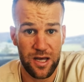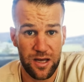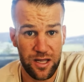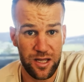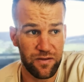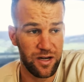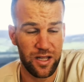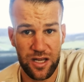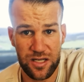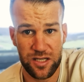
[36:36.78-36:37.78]
even
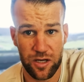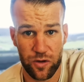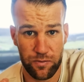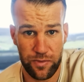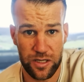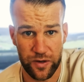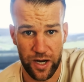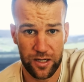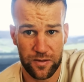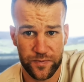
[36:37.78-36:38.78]
easier on me,
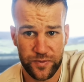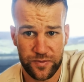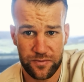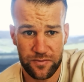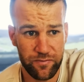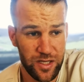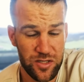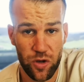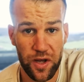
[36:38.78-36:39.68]
right? So I